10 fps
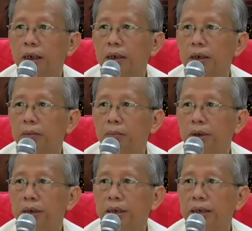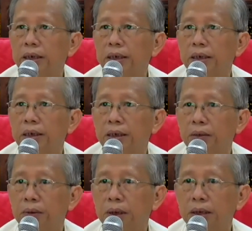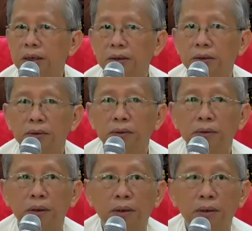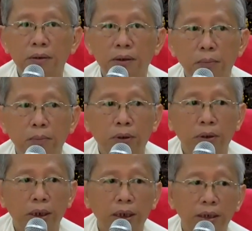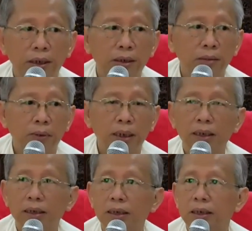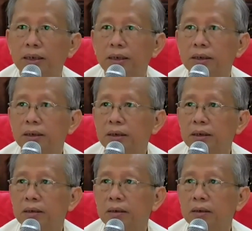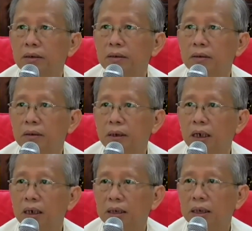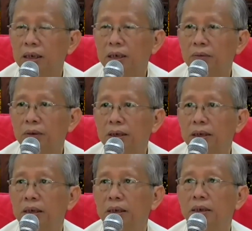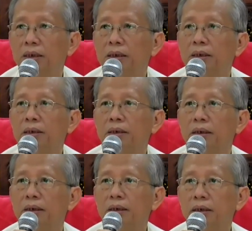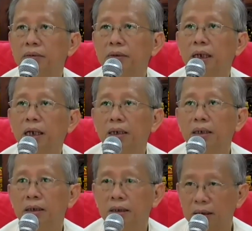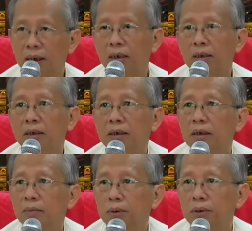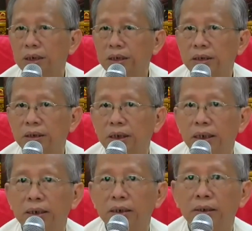Anybody wants to report any meditation or ask any question? Yeah, you can raise your hand.